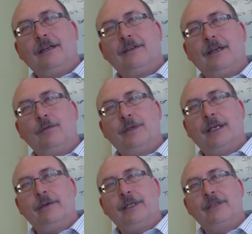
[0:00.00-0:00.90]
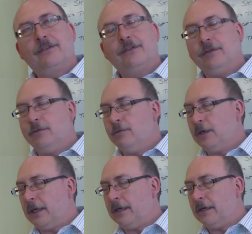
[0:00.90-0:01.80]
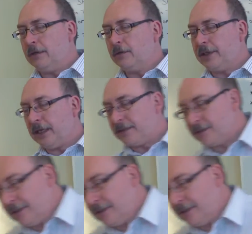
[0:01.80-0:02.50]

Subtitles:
that we're going to look at.